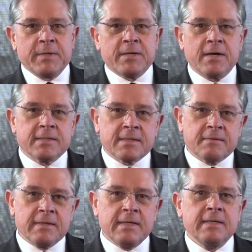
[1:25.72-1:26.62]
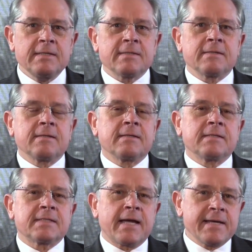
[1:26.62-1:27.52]
Because these
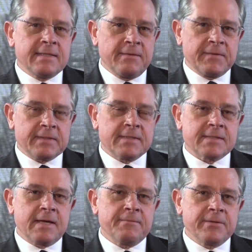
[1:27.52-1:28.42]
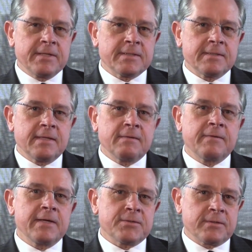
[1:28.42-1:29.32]
scientific discoveries and
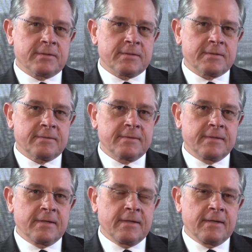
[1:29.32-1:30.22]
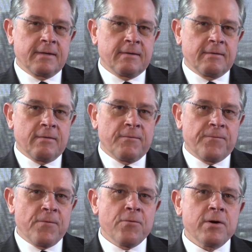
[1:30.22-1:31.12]
innovations
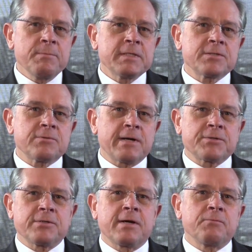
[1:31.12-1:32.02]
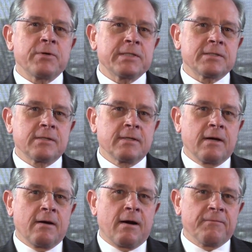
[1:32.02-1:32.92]
form the structure on which
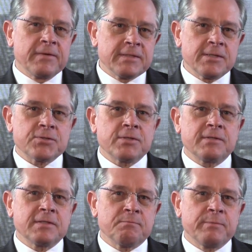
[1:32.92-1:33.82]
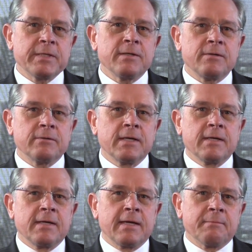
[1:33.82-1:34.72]
physicians build
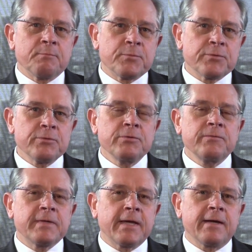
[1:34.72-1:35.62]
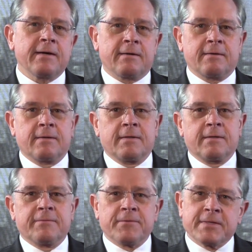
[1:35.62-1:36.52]
improved care
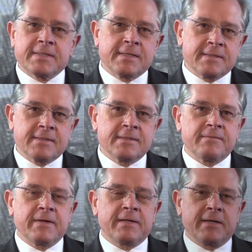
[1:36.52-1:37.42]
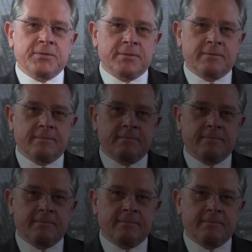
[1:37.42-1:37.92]
for the citizens of our nation.